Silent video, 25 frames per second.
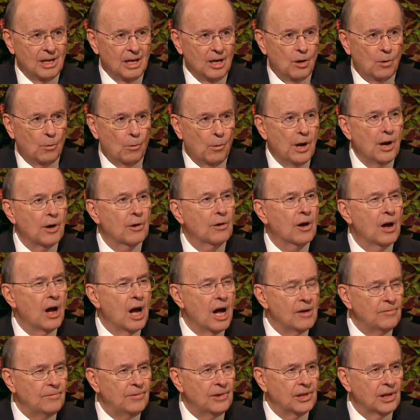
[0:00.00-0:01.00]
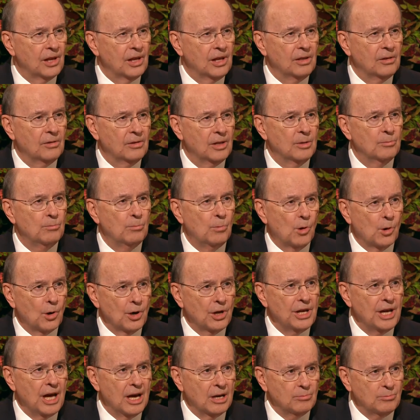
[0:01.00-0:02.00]
We are confident that more
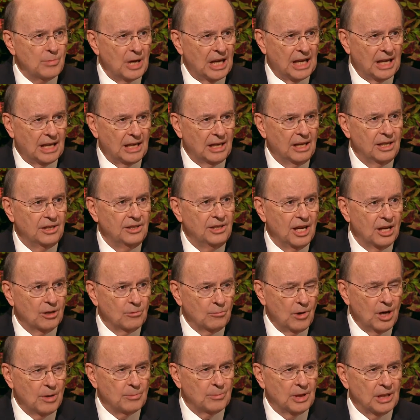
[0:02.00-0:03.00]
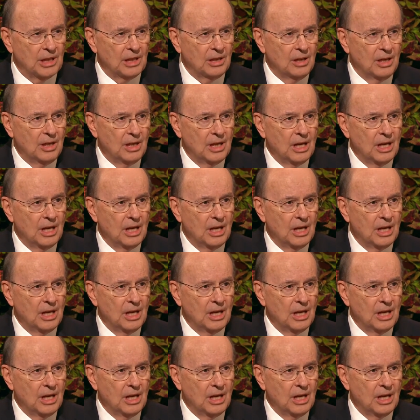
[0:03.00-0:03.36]
young men and young women